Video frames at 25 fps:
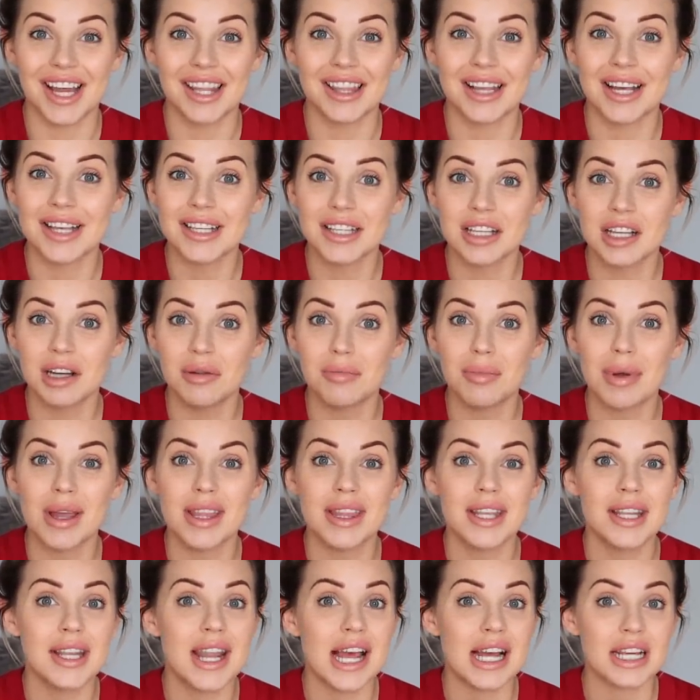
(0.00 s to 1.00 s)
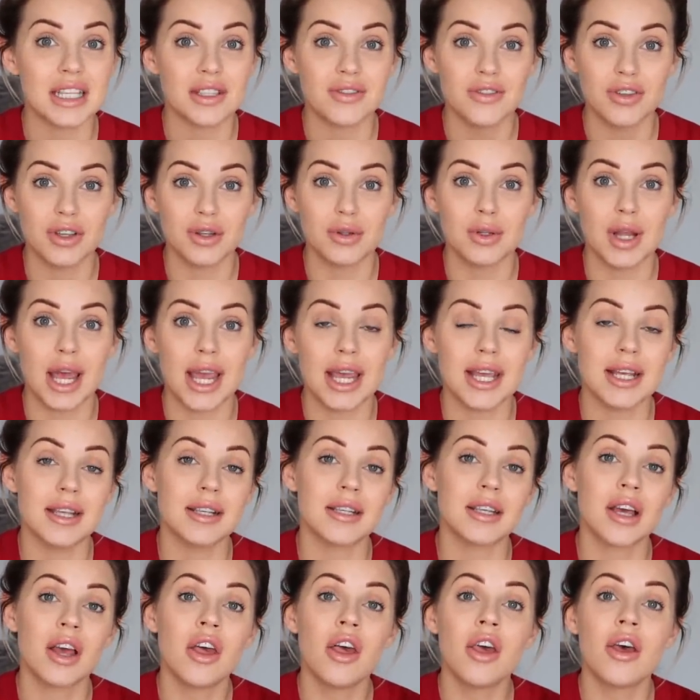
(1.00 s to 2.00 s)
And that's going to be in the next few
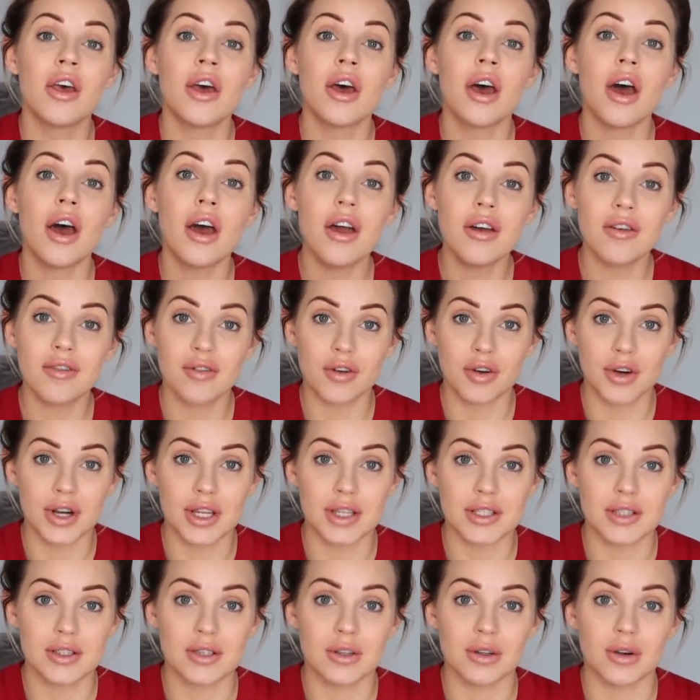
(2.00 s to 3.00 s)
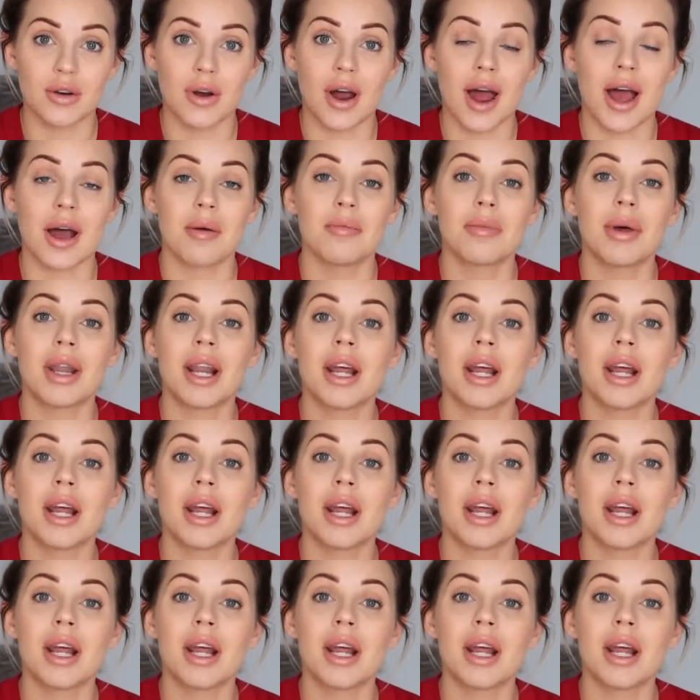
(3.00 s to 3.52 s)
days over on Instagram.